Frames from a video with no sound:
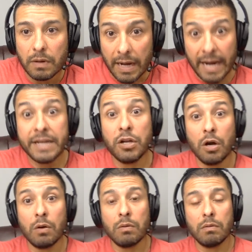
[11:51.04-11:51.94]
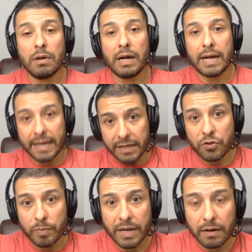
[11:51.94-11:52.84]
I know I can
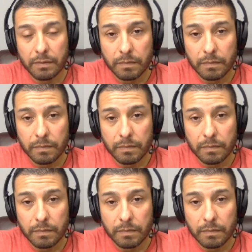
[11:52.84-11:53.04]
get you better.